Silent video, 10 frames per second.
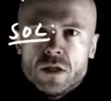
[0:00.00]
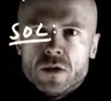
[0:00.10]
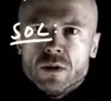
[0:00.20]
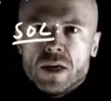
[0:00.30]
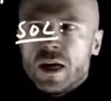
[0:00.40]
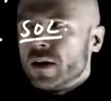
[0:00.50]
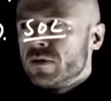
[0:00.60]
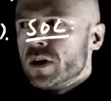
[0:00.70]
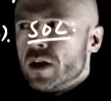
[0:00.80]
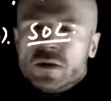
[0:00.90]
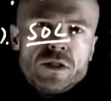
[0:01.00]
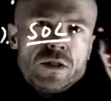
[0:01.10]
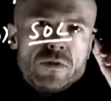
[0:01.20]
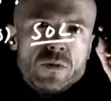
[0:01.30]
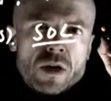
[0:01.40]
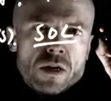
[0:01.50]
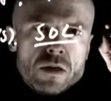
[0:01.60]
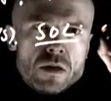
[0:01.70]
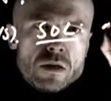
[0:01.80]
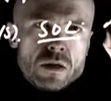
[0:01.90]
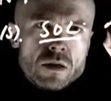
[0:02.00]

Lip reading: we have that G of 1